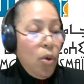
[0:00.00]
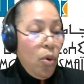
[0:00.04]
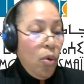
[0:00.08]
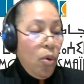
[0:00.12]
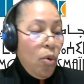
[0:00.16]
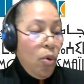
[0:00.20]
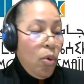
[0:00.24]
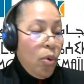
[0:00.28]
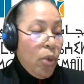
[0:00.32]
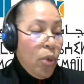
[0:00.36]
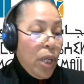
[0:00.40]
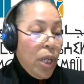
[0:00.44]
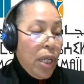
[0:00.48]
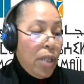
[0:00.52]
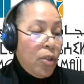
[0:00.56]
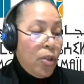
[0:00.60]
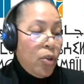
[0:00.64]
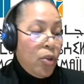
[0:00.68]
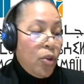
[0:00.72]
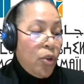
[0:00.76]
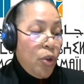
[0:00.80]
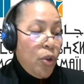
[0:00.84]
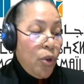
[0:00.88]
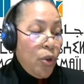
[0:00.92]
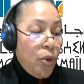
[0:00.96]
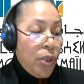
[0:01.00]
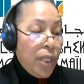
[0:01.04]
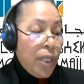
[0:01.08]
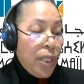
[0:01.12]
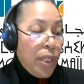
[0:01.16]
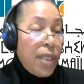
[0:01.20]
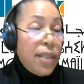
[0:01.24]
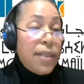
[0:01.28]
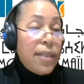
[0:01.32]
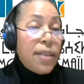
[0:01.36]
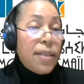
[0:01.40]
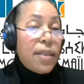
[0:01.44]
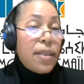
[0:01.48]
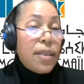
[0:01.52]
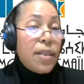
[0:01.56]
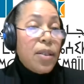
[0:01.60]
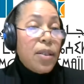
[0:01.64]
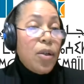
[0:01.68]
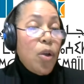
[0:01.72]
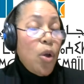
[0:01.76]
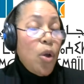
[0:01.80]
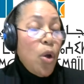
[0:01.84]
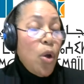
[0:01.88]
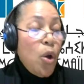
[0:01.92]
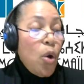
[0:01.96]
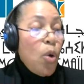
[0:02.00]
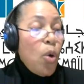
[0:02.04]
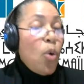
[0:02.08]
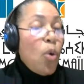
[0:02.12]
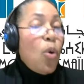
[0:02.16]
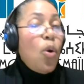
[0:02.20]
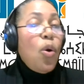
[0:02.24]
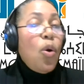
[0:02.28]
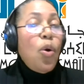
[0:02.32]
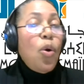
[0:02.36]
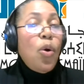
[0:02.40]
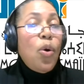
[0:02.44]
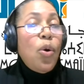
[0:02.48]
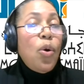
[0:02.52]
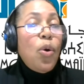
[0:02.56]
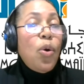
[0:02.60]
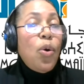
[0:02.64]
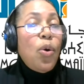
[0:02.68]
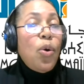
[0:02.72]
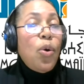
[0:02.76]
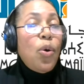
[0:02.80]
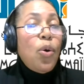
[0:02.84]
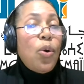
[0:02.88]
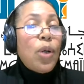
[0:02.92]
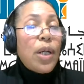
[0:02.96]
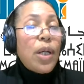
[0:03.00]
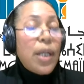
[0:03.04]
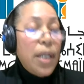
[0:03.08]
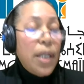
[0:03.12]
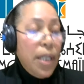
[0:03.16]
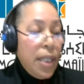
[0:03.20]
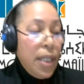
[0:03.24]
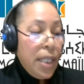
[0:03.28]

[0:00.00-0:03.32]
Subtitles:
or a journalist, or